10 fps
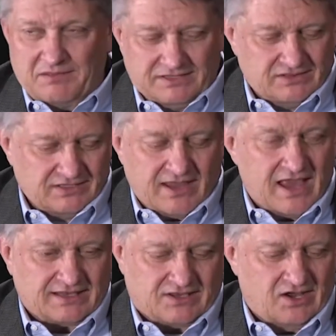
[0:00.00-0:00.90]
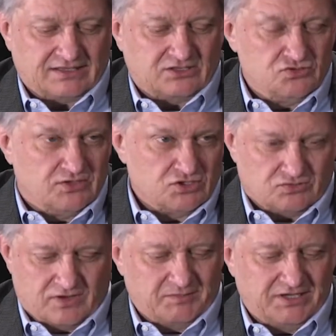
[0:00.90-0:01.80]
I mean, the tax cuts,
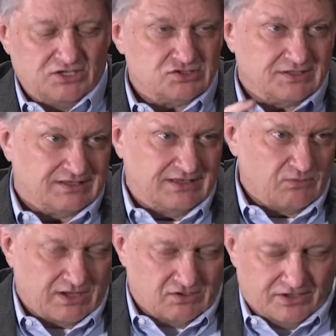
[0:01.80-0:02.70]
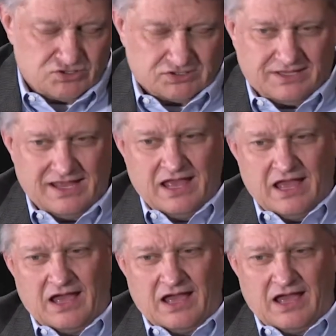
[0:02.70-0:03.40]
judicial nominations, deregulation.